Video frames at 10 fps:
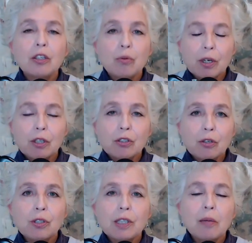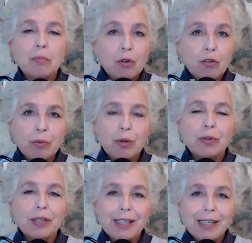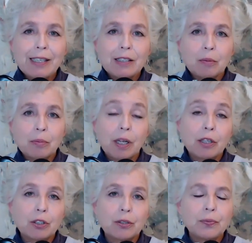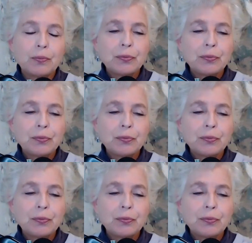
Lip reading: You want to associate movement with ease and pleasure.